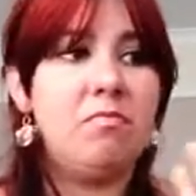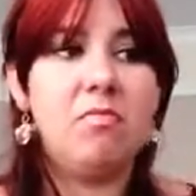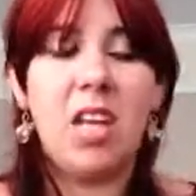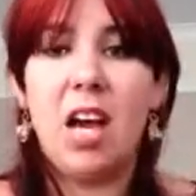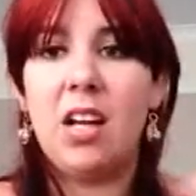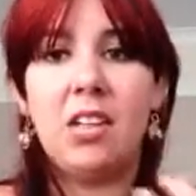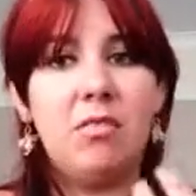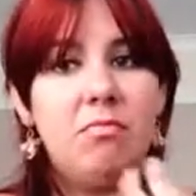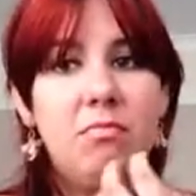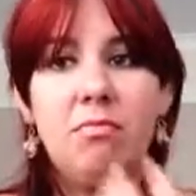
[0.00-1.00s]
yeah, I
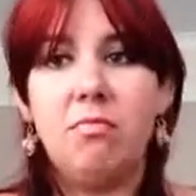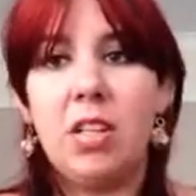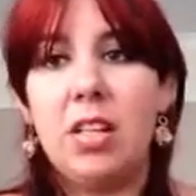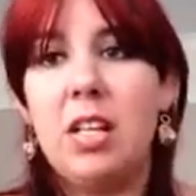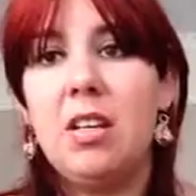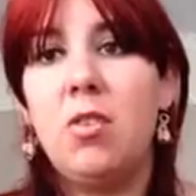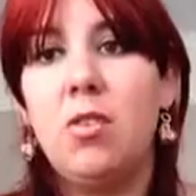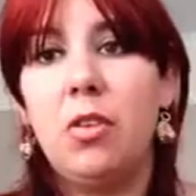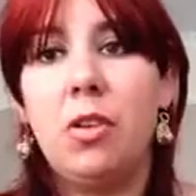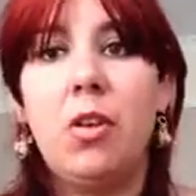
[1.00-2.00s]
can eat corn
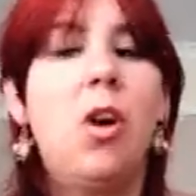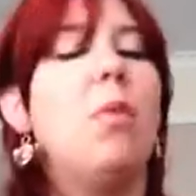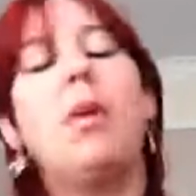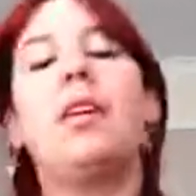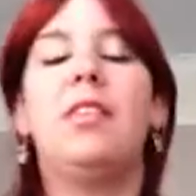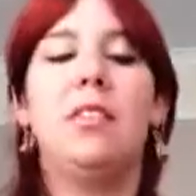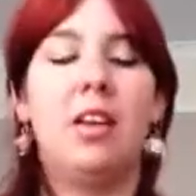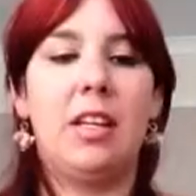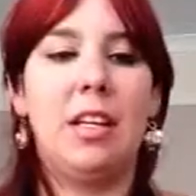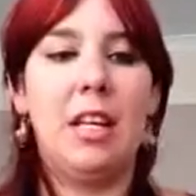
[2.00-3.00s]
on the cob. I
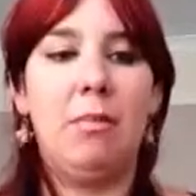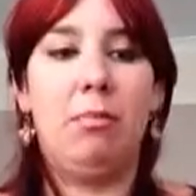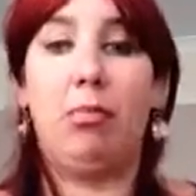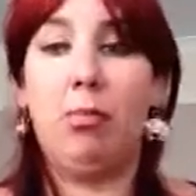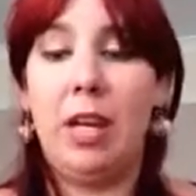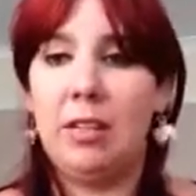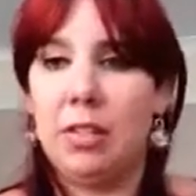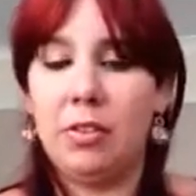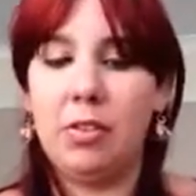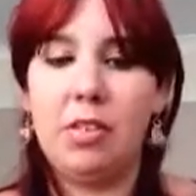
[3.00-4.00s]
can eat bread,
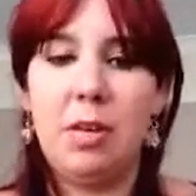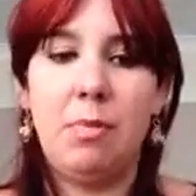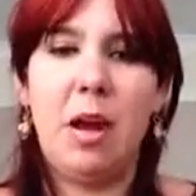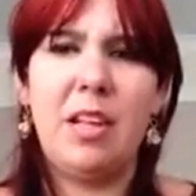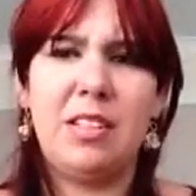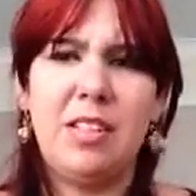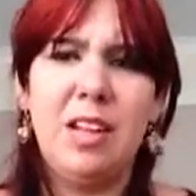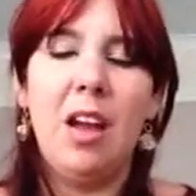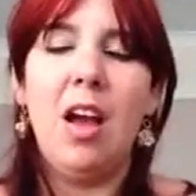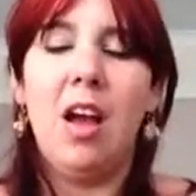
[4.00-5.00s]
like crusty bread, and
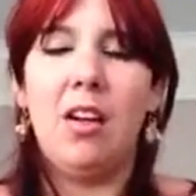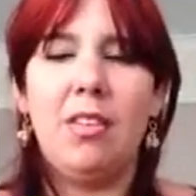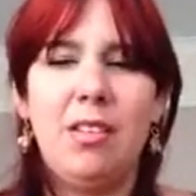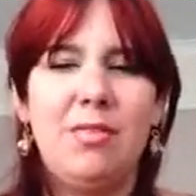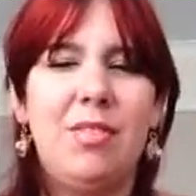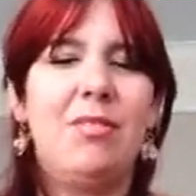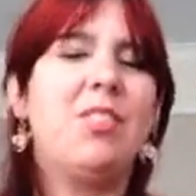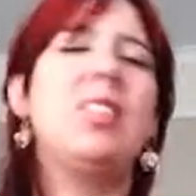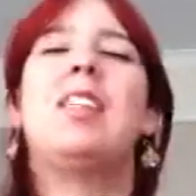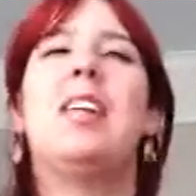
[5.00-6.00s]
I'm
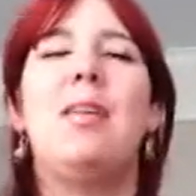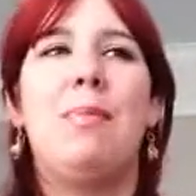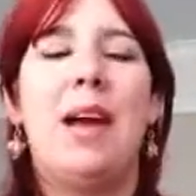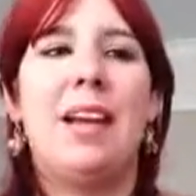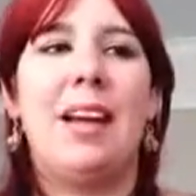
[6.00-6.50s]
just thinking back